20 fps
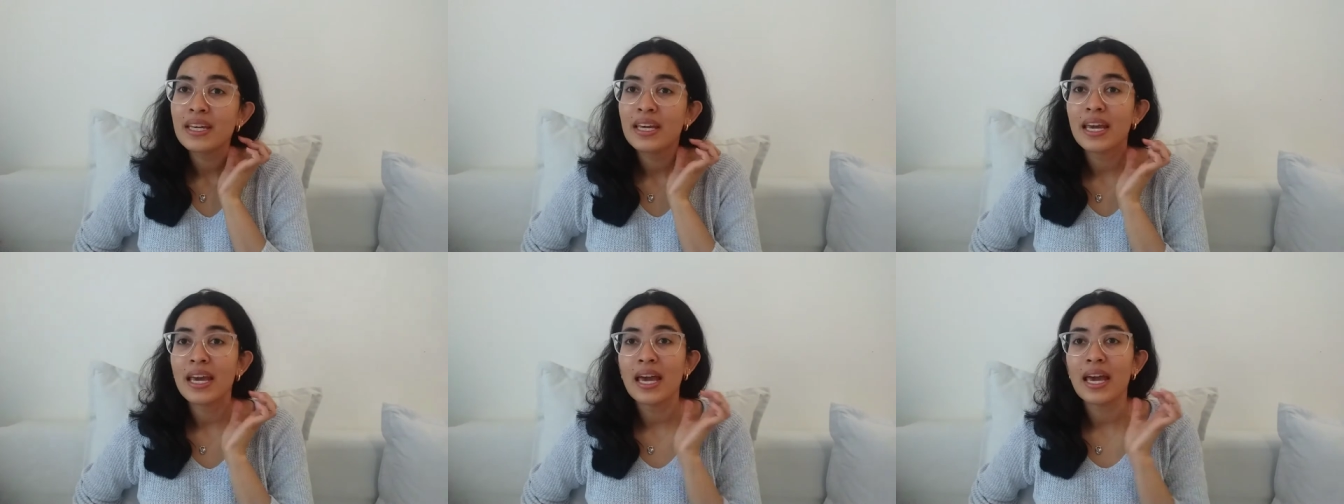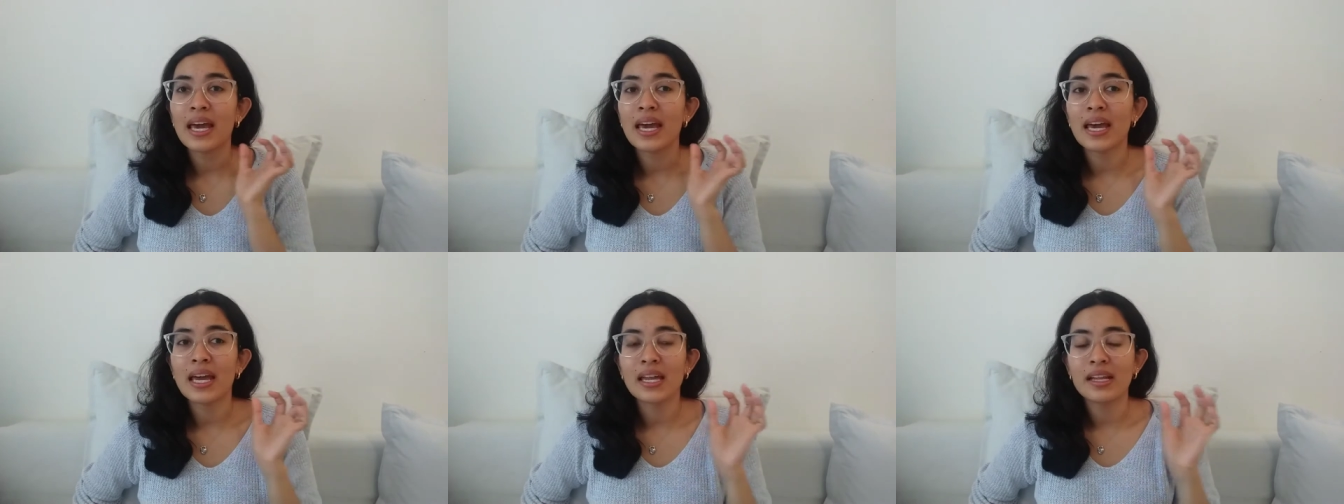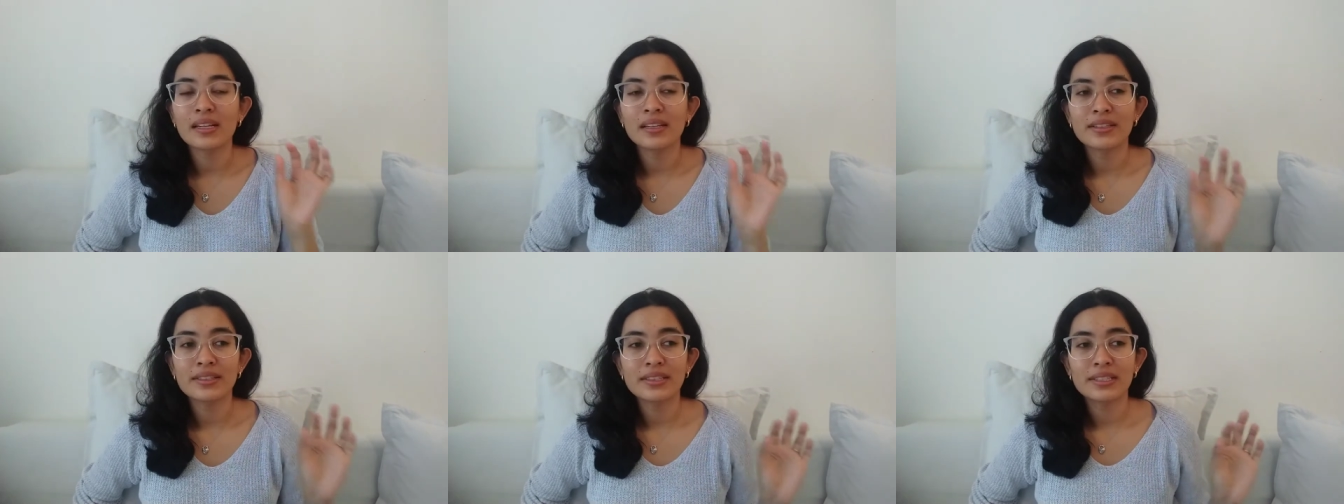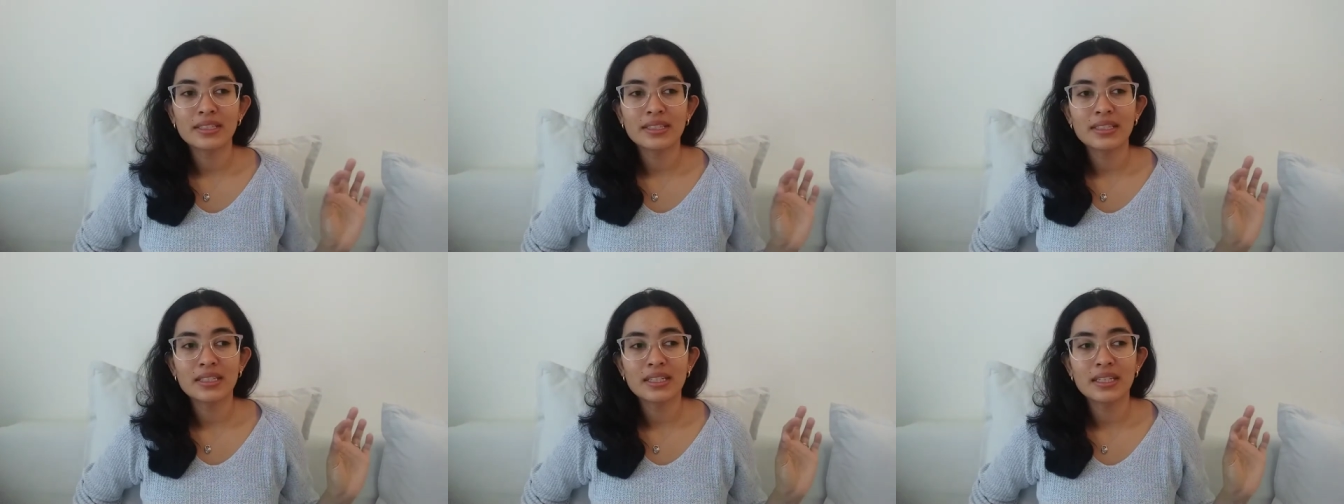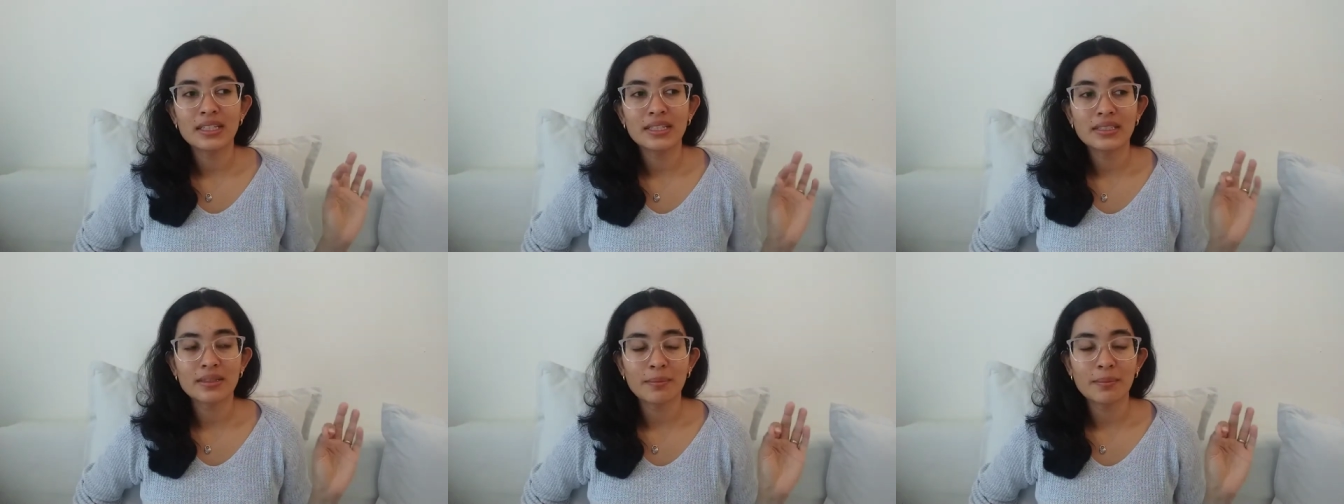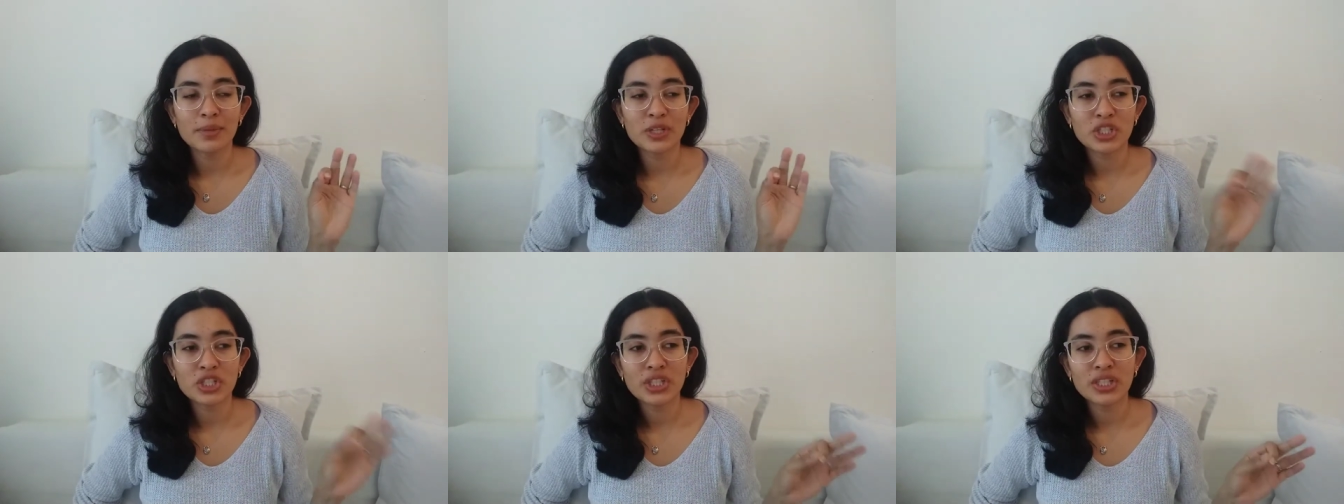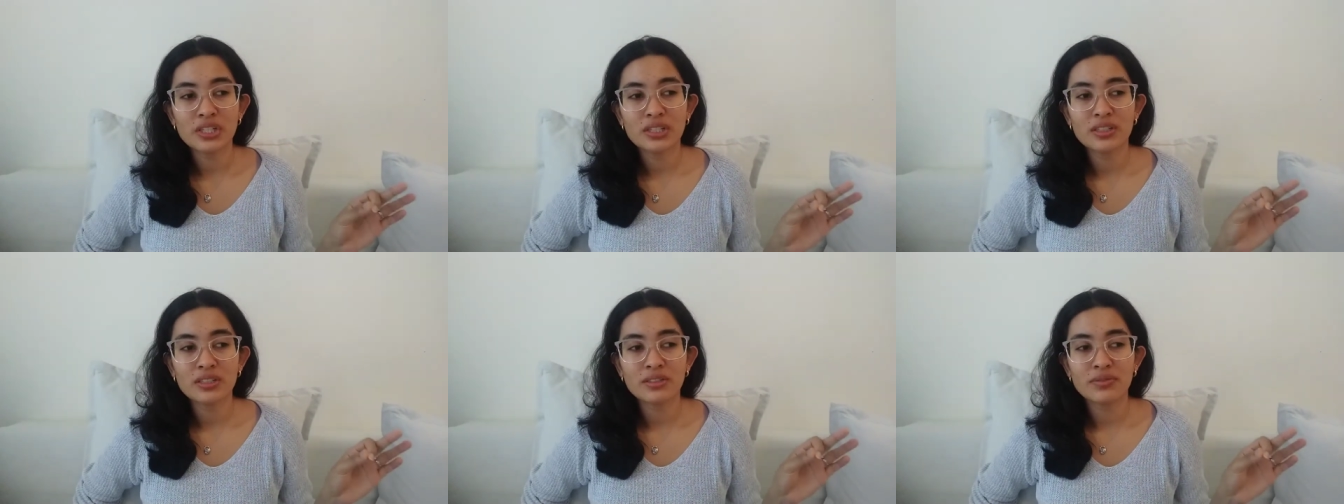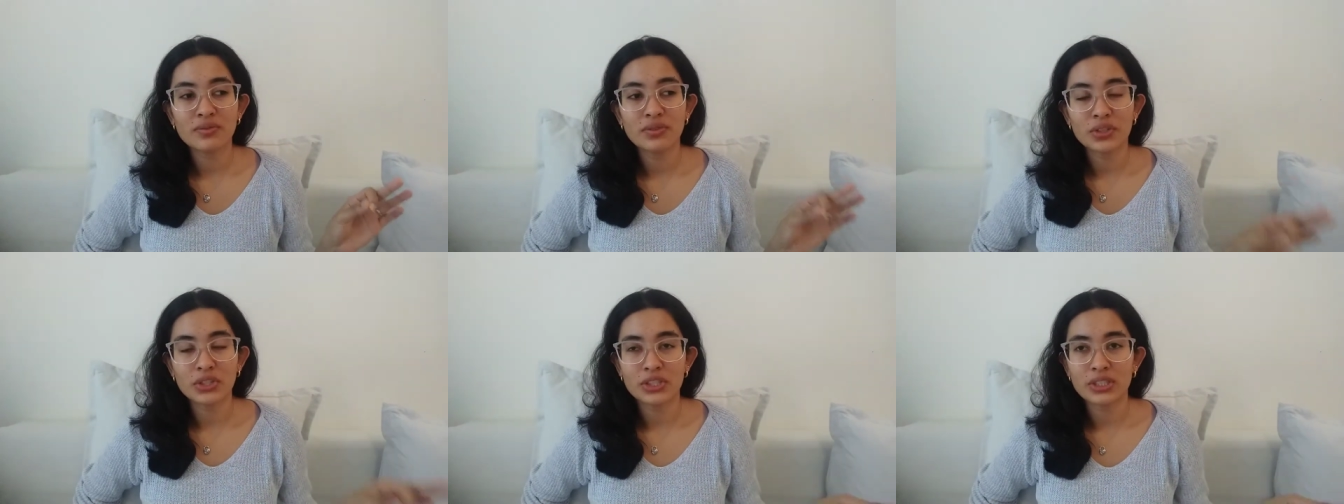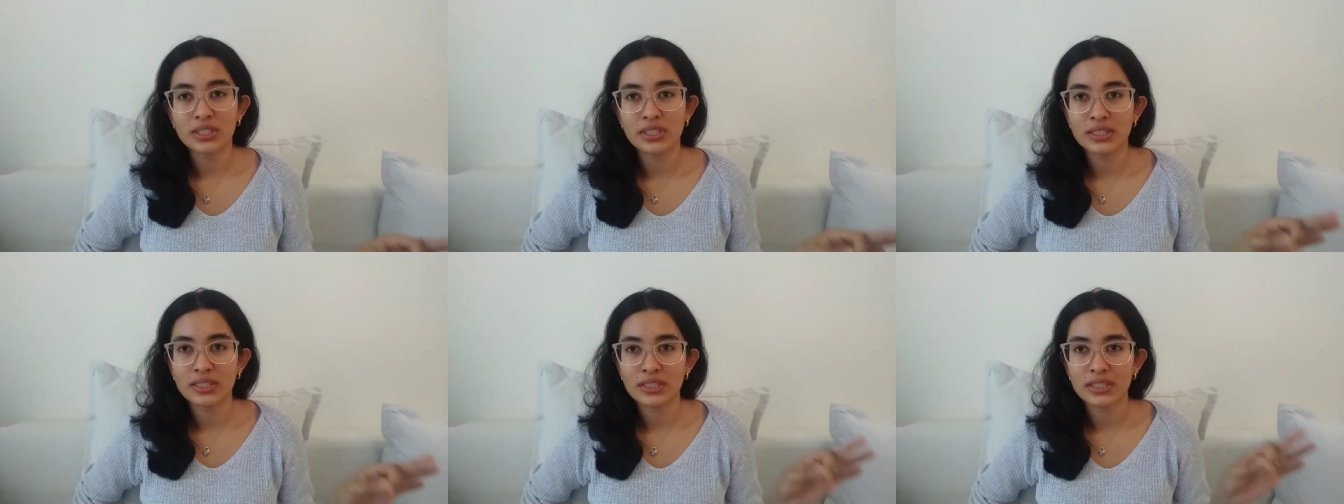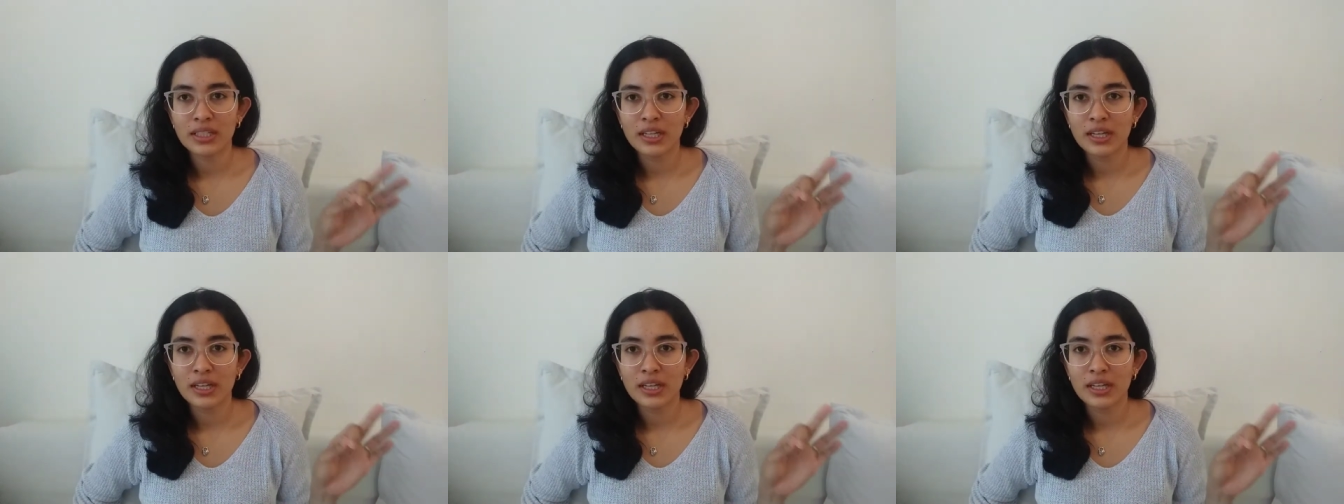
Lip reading: And it's a machinist versus